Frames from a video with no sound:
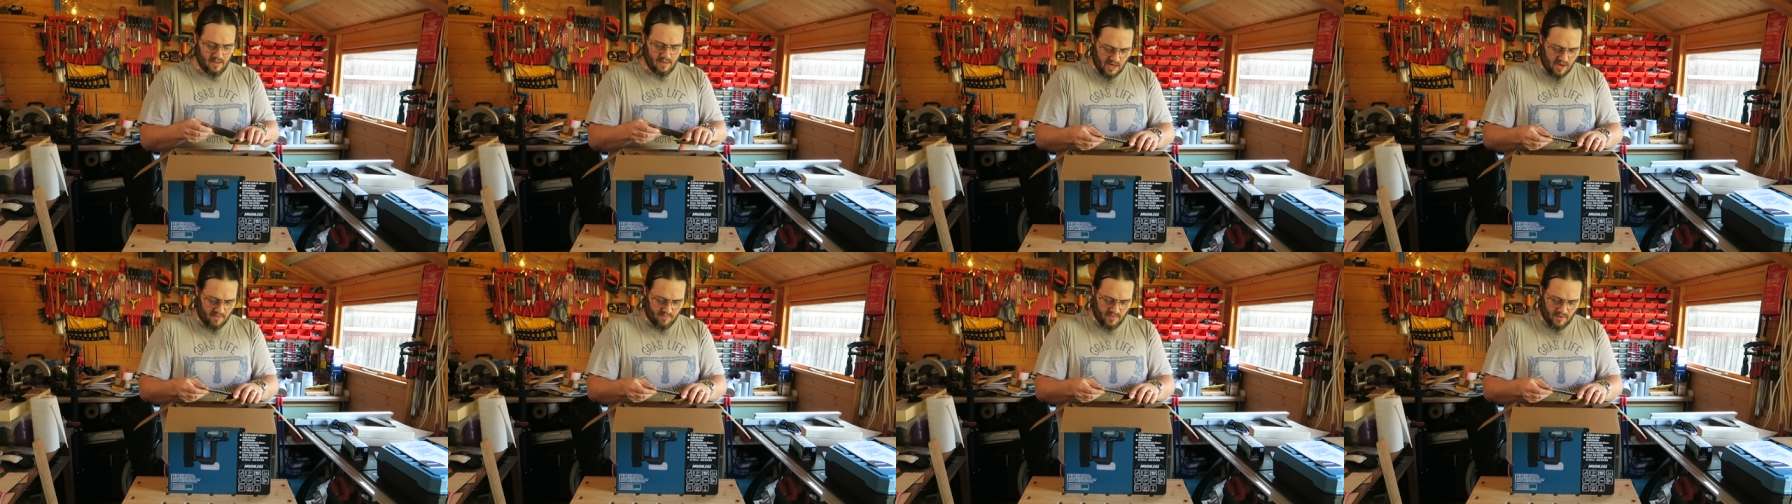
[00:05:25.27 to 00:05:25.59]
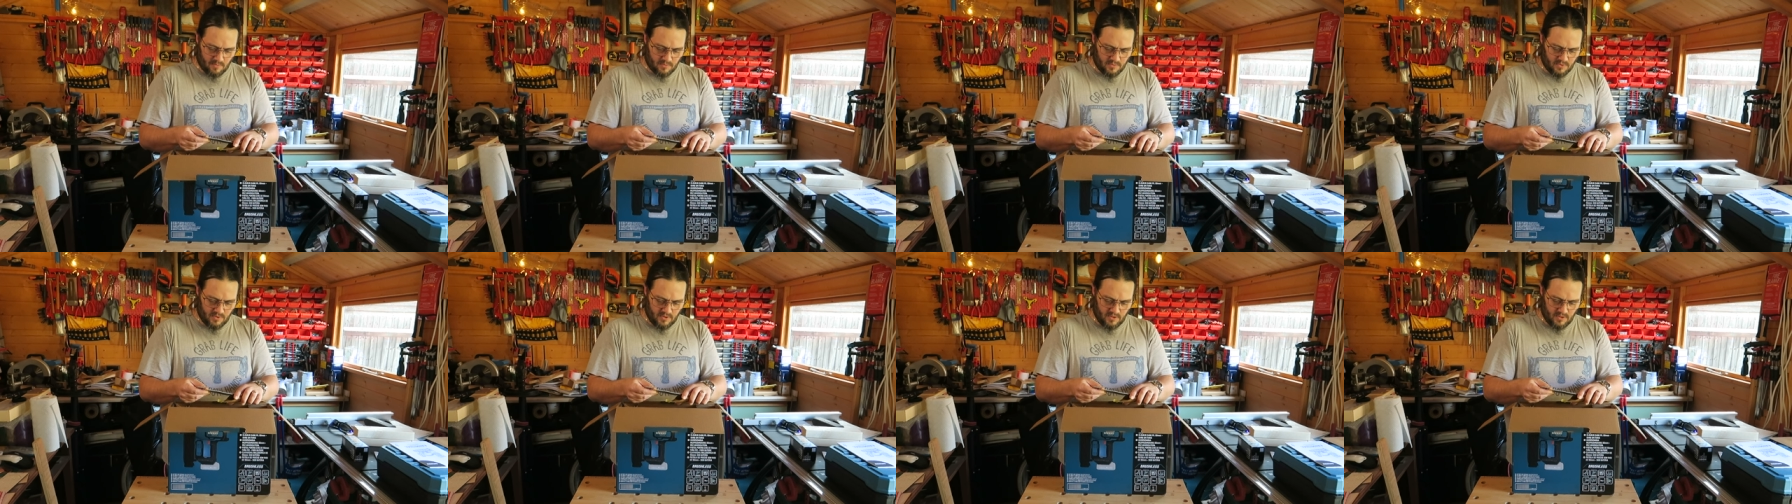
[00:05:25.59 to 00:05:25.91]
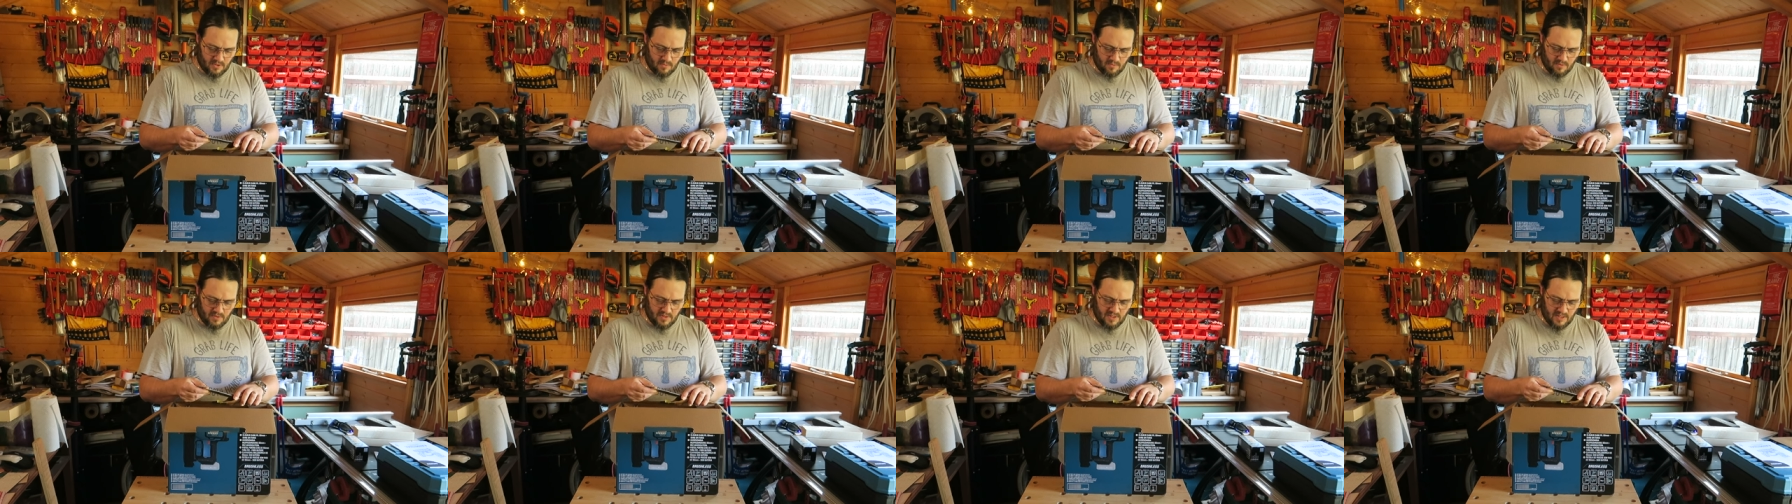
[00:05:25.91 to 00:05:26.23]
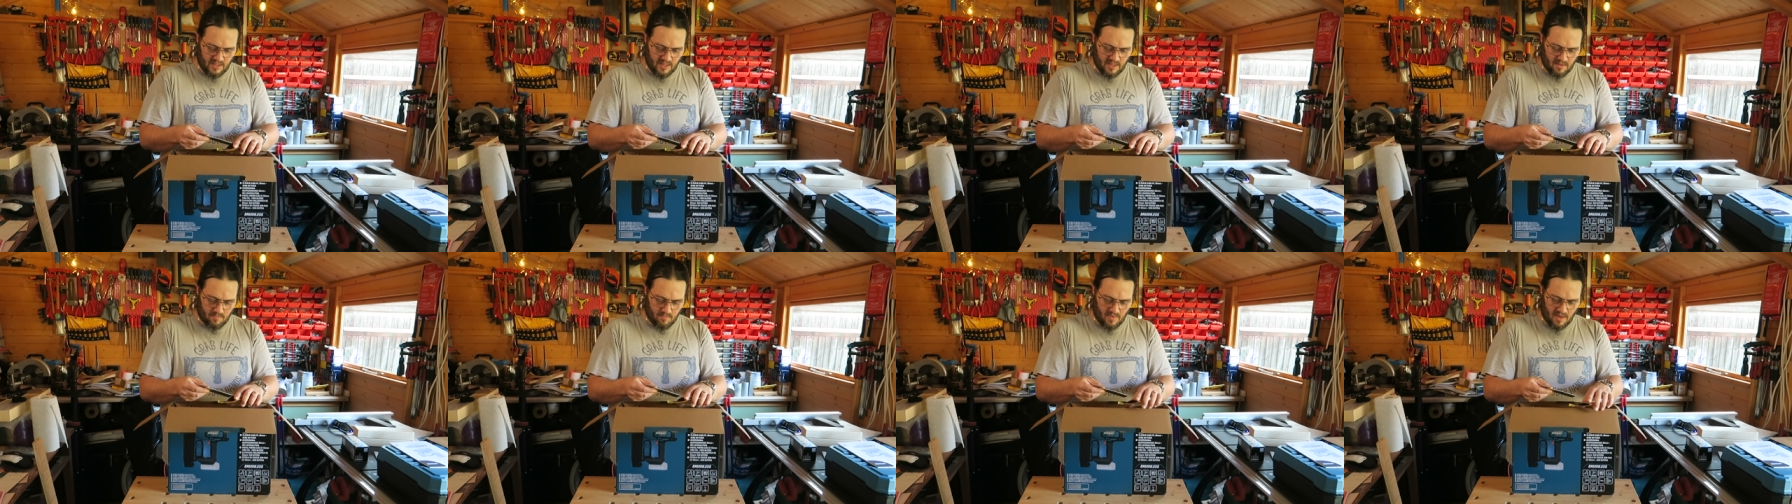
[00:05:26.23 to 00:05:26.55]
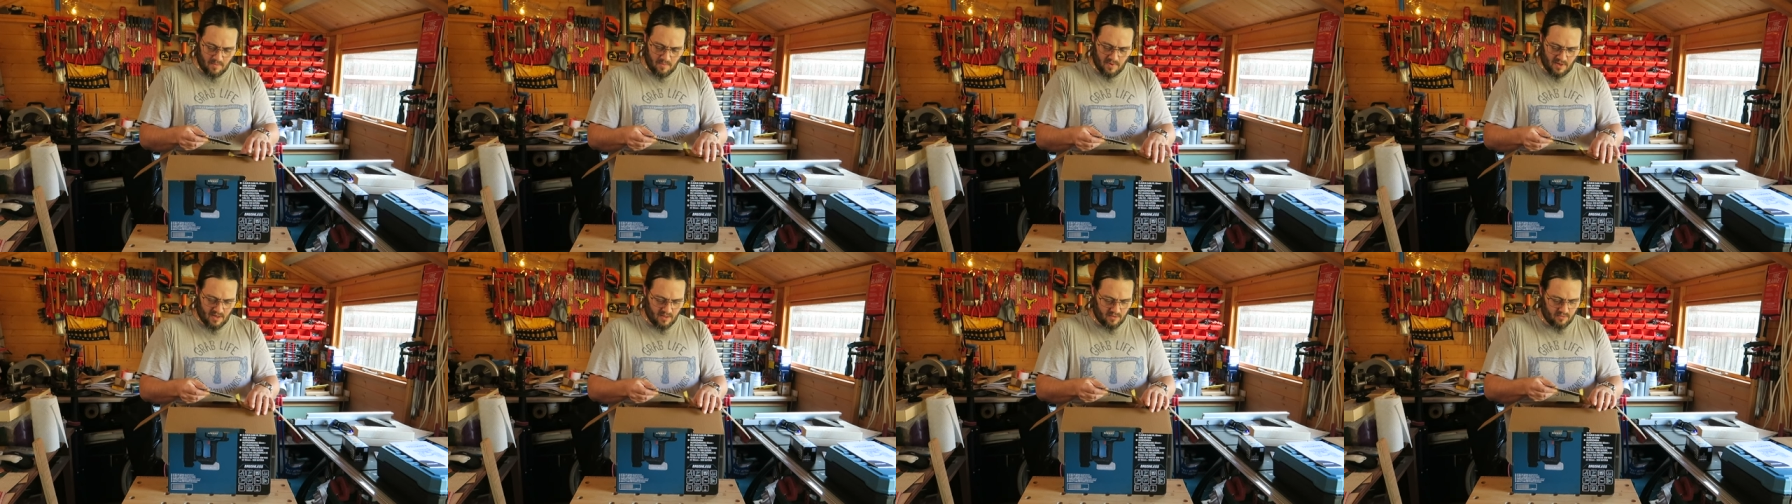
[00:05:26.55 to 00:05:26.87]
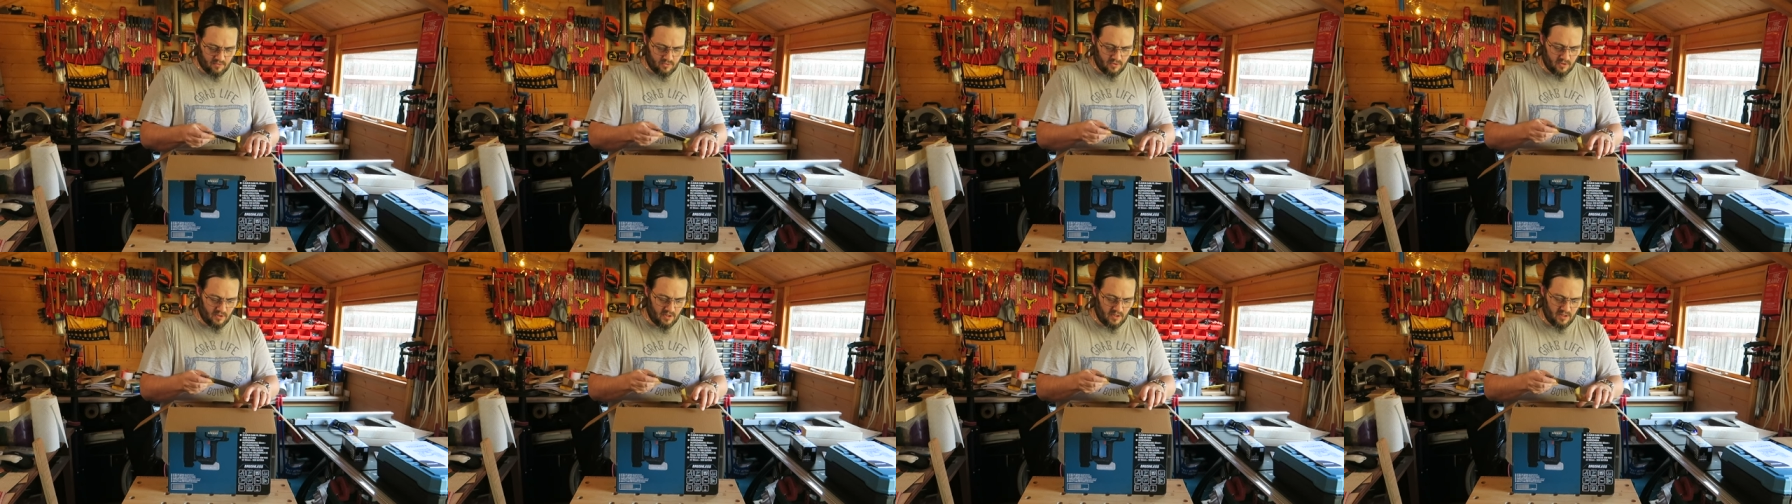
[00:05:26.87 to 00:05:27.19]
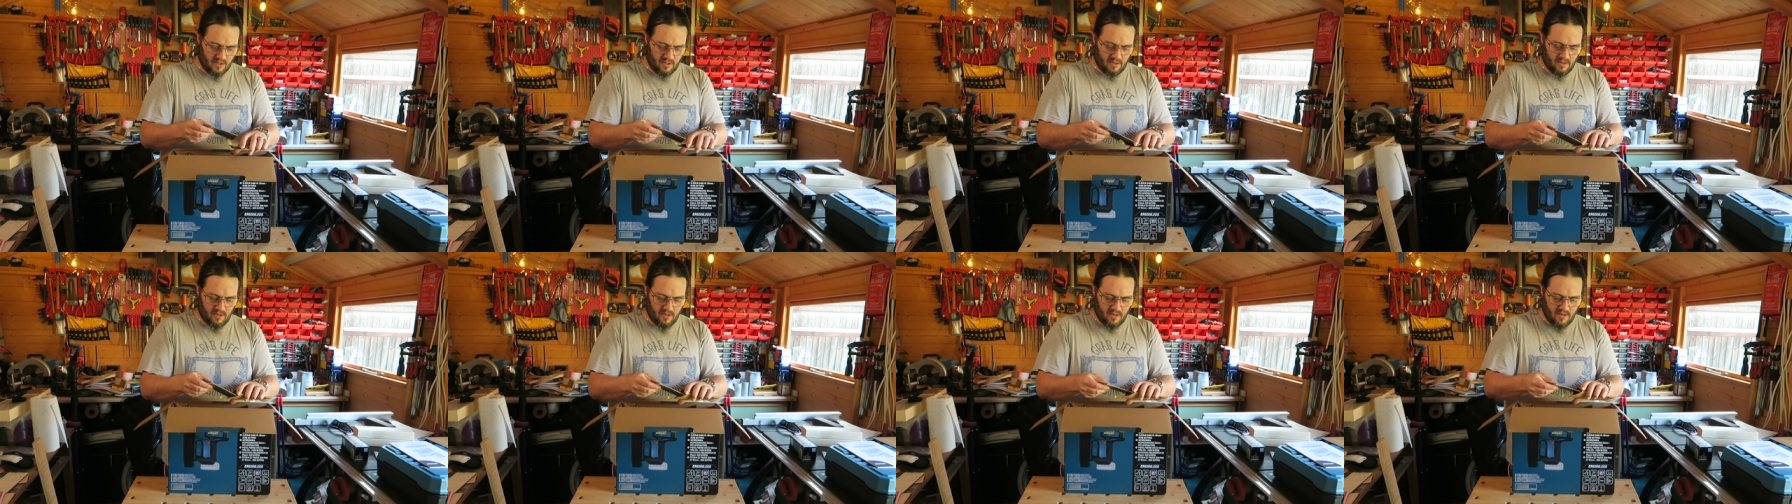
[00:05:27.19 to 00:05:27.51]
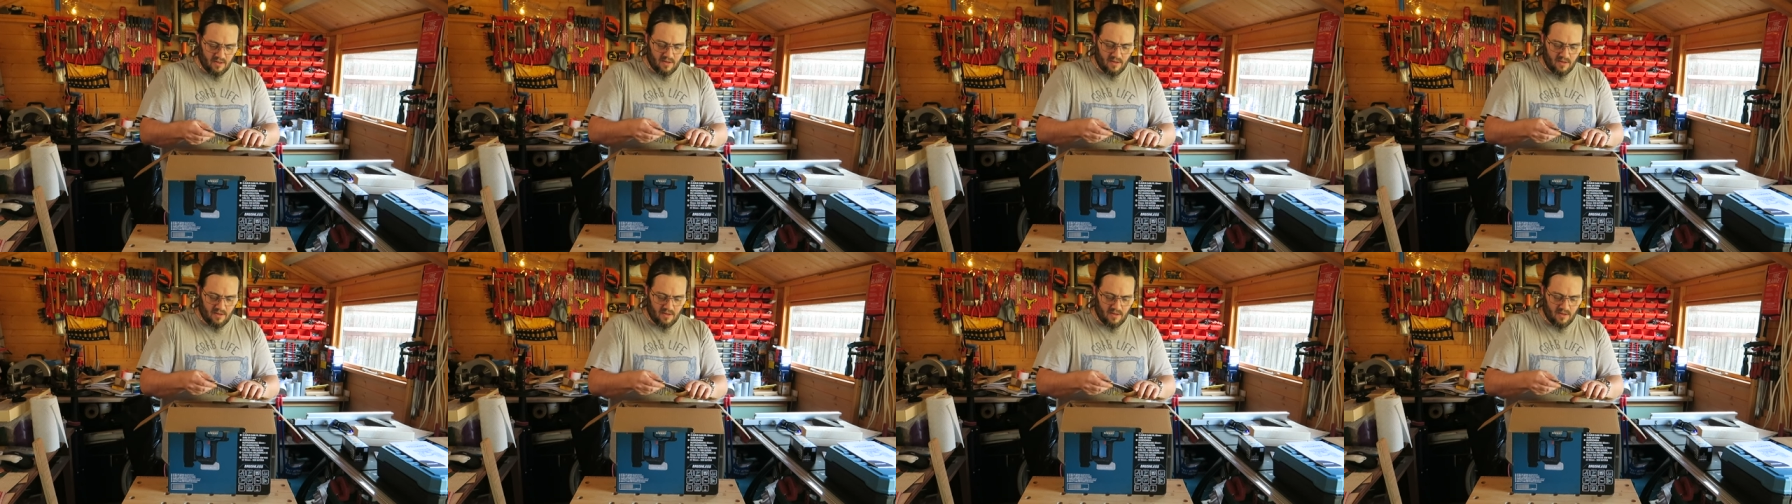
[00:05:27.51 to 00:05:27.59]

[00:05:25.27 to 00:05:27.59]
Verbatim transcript: I have absolutely no idea. Maybe 100, I don't know.